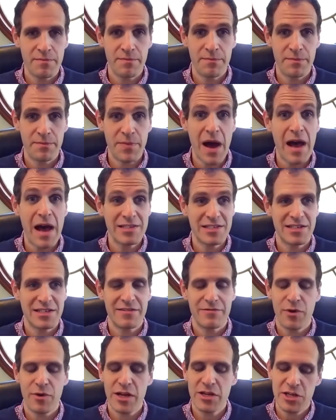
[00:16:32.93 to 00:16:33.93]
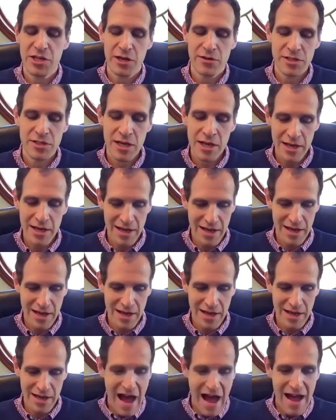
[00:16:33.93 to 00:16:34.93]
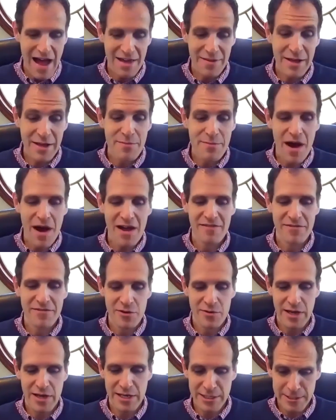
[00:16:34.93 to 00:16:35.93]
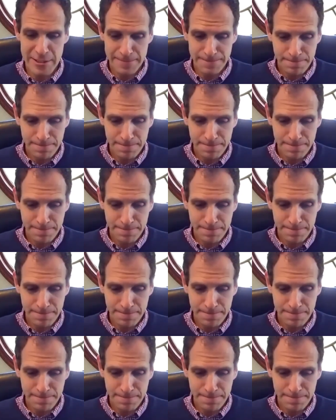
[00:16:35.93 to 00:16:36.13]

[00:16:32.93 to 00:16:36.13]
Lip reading: positive ratios. I think my view is,